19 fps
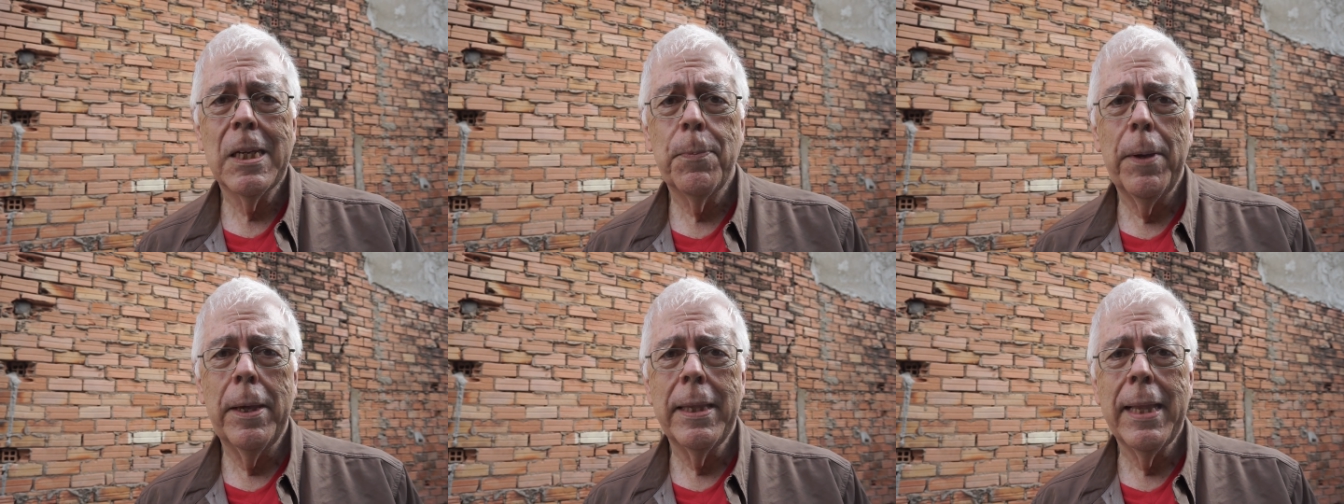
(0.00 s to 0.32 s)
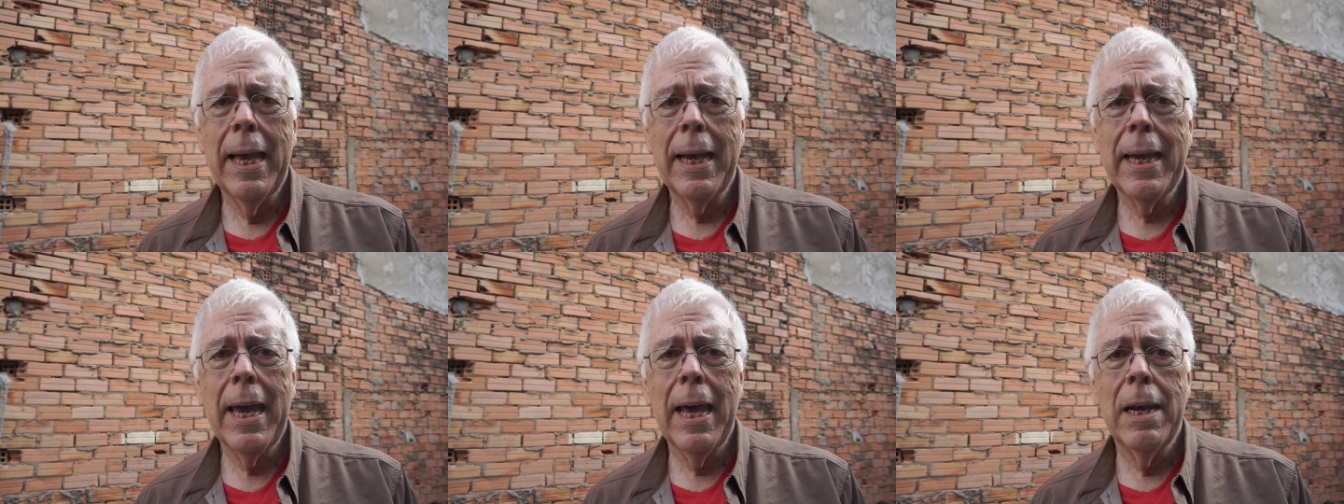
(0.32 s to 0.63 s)
spend
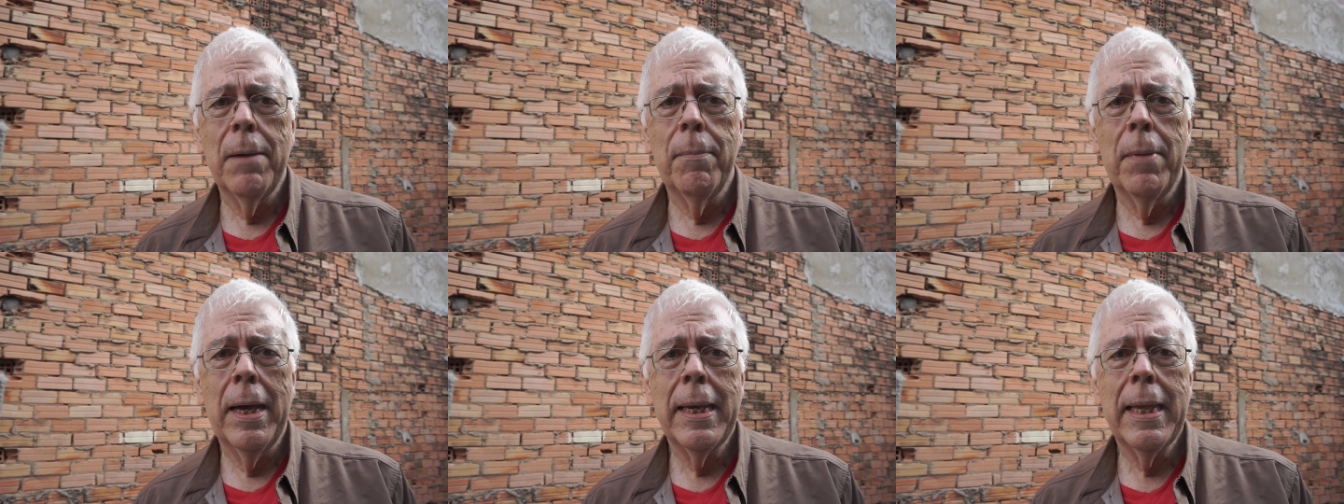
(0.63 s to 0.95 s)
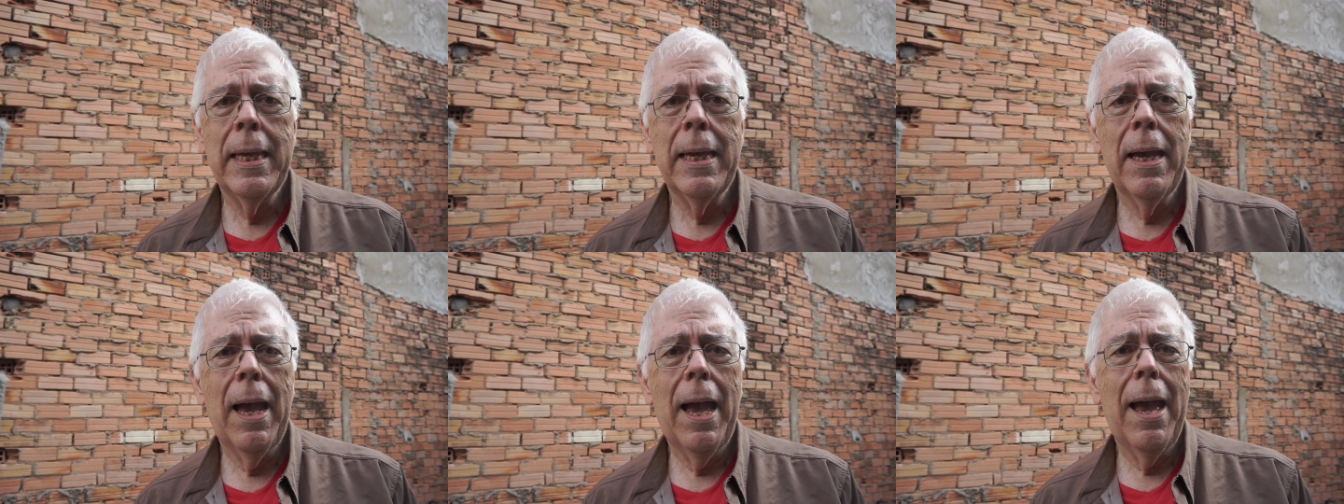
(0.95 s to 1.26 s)
that kind of
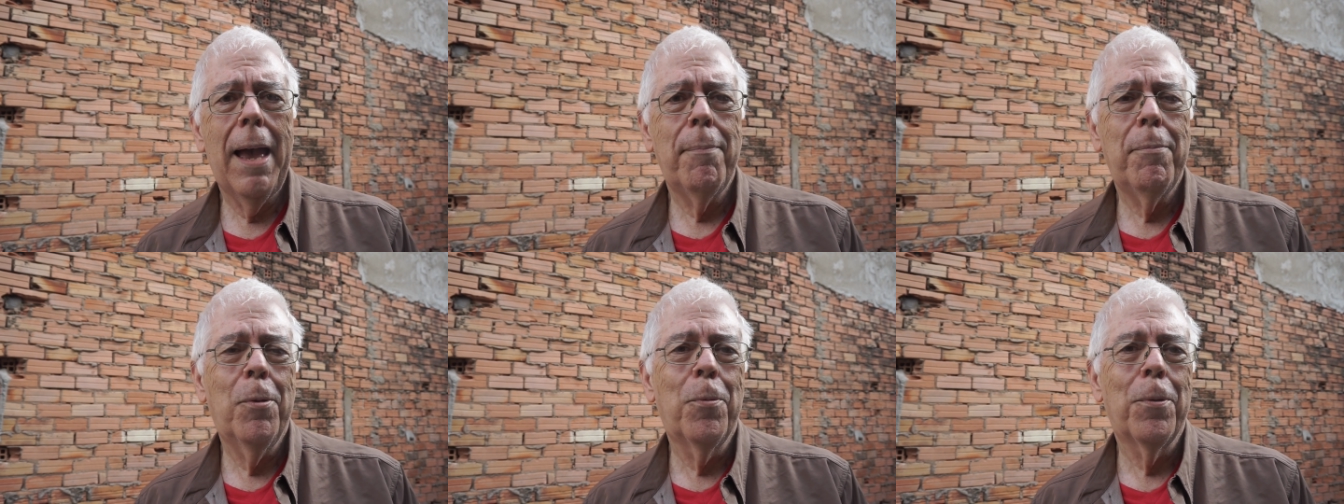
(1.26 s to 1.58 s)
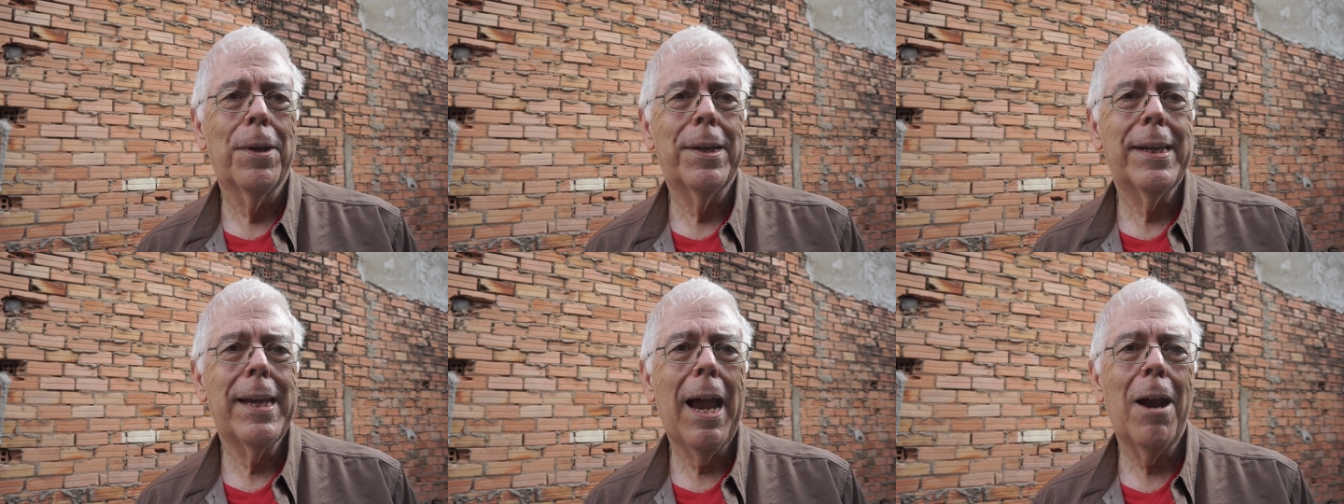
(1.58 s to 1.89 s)
money. I'm a
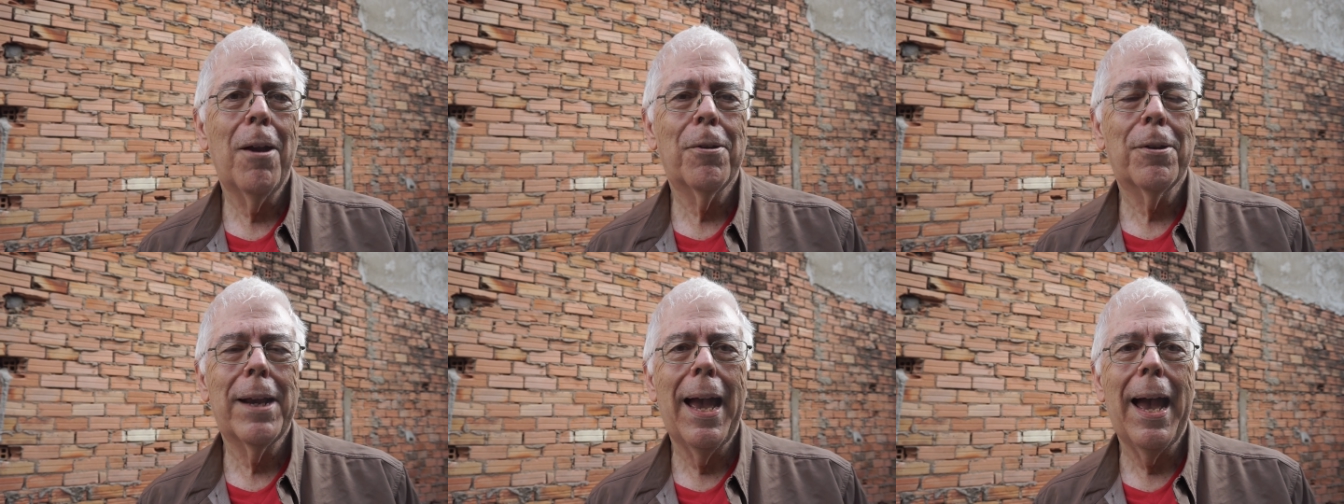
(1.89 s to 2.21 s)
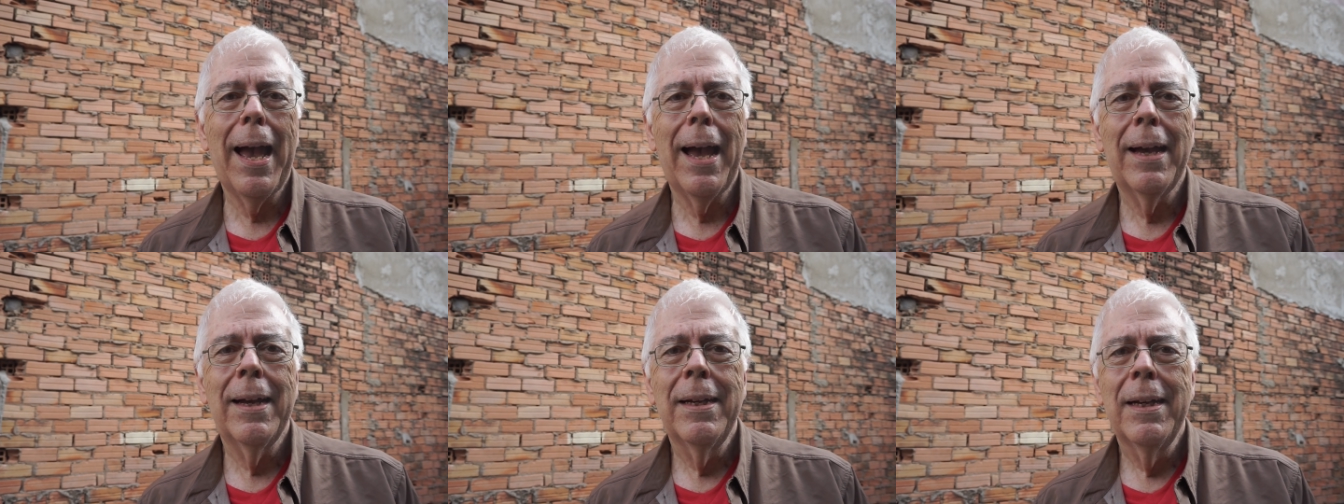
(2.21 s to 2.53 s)
retired
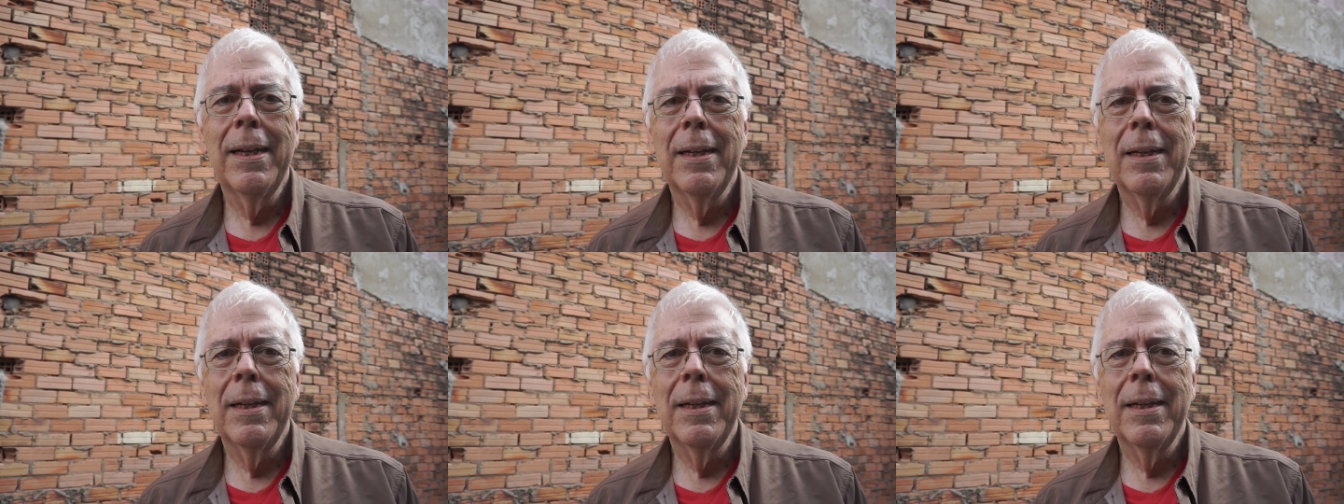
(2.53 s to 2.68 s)
guy.